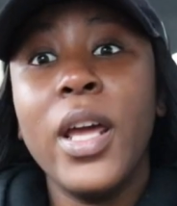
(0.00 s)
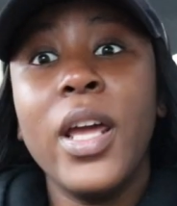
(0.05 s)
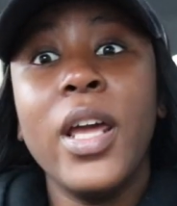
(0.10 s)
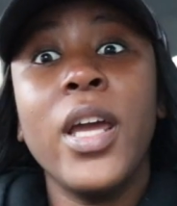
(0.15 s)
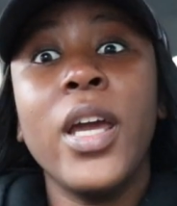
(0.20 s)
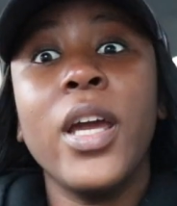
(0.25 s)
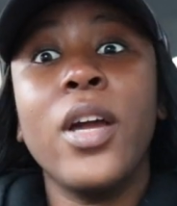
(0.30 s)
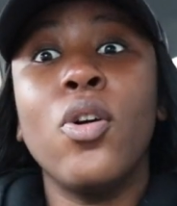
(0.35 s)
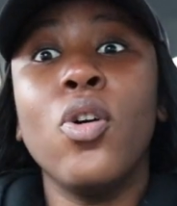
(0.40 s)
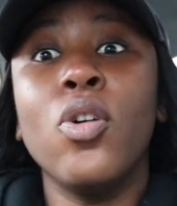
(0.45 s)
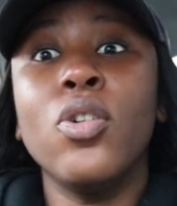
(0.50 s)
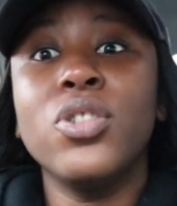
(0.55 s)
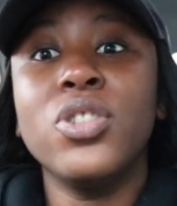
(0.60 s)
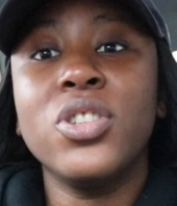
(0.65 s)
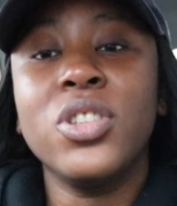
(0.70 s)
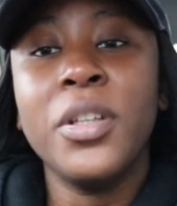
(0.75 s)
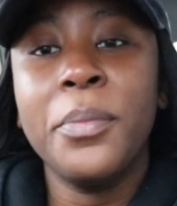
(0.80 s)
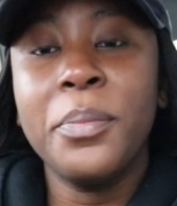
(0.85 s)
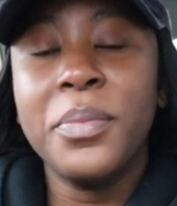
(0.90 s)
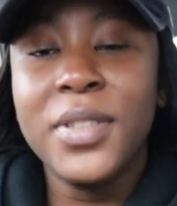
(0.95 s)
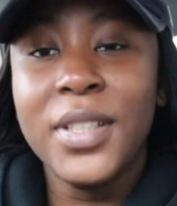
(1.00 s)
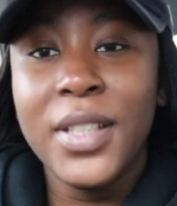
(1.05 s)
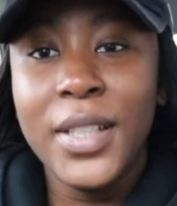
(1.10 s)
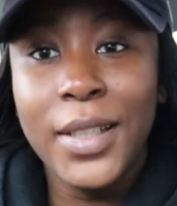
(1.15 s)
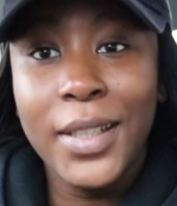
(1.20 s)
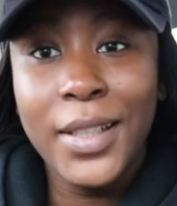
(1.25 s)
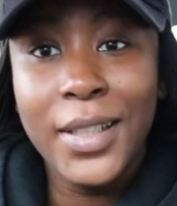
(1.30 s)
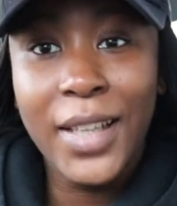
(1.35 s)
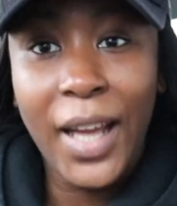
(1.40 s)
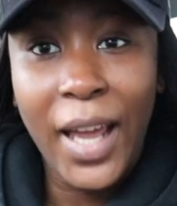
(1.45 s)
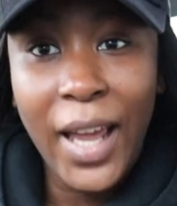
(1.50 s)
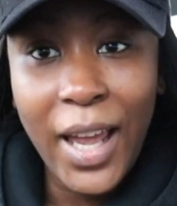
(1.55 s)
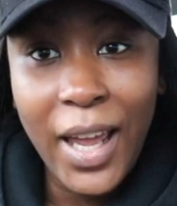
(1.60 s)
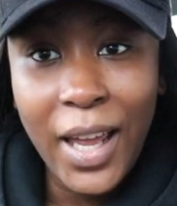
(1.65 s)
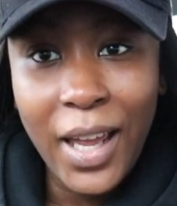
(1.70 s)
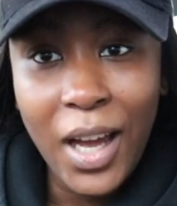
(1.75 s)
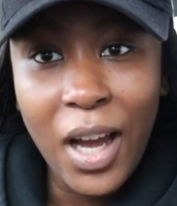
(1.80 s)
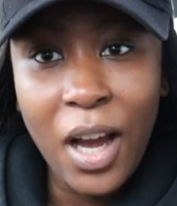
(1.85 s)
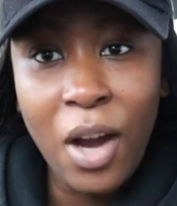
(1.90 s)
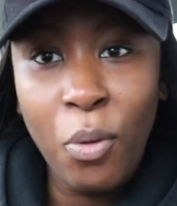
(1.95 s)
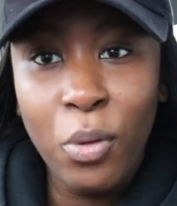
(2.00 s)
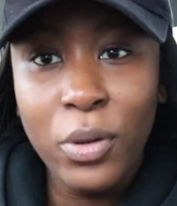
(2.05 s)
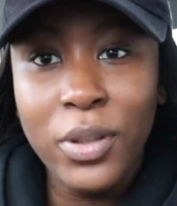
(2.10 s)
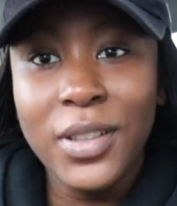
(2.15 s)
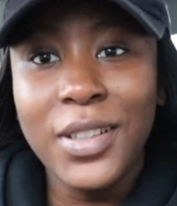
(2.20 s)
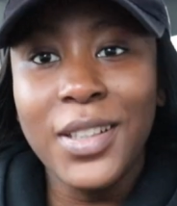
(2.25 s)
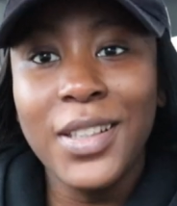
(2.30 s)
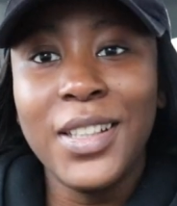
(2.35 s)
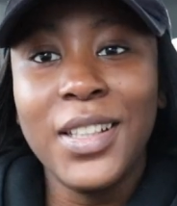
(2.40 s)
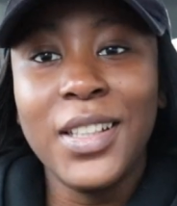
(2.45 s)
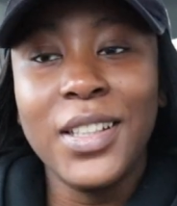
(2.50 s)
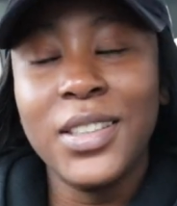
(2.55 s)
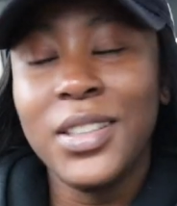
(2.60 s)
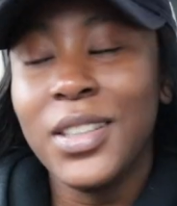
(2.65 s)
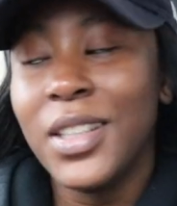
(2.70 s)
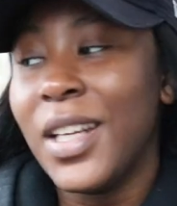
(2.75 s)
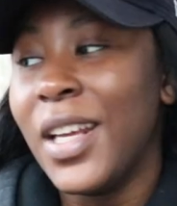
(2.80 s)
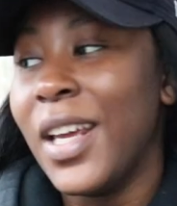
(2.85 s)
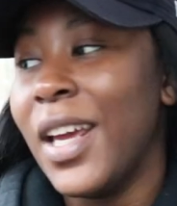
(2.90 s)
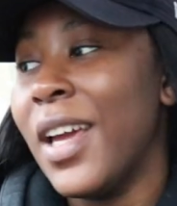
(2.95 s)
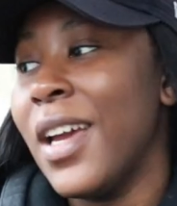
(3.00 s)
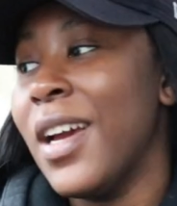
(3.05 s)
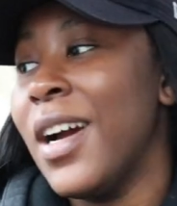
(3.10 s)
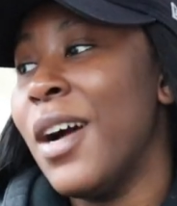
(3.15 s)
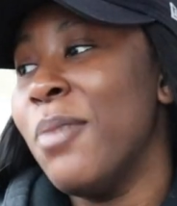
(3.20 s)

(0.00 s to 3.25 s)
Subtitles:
It got shipped today. I ordered it yesterday.